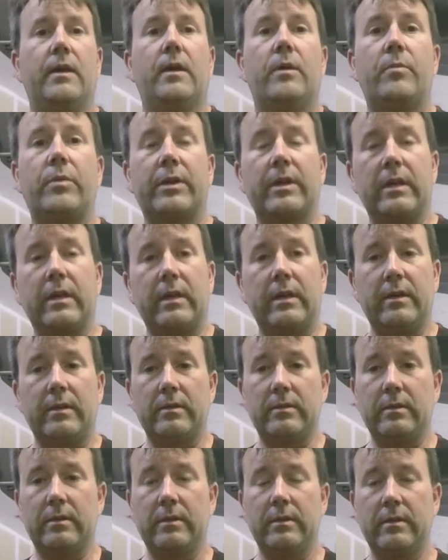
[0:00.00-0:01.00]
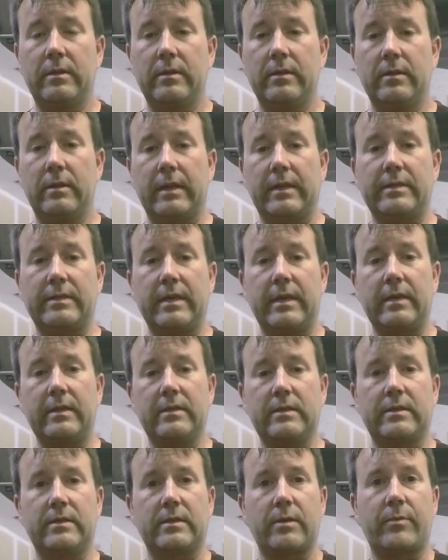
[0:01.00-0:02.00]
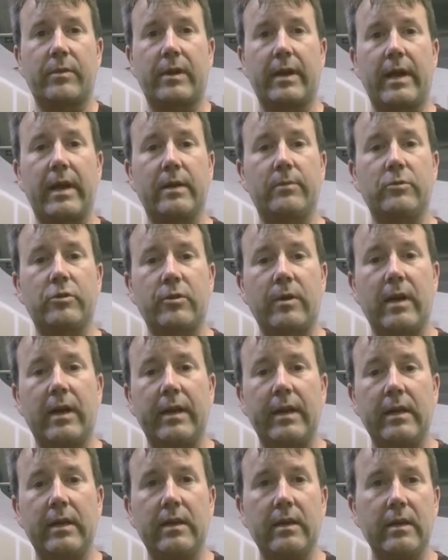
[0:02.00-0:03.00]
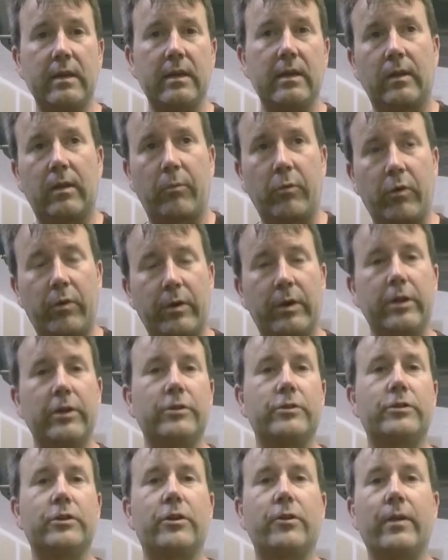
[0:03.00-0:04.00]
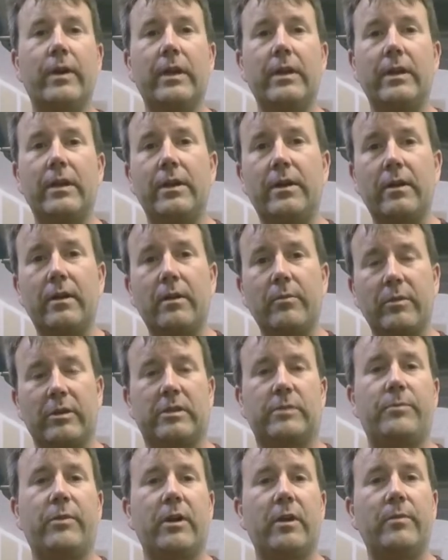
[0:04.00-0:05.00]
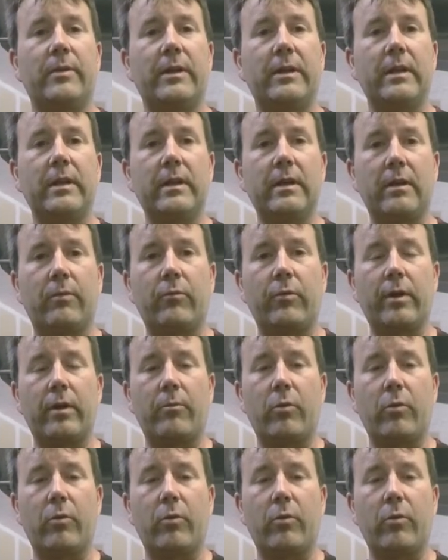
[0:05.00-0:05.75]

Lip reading: But again, like I said, this is something I am trying. I'm going against the grain here. I'm experimenting on what I'm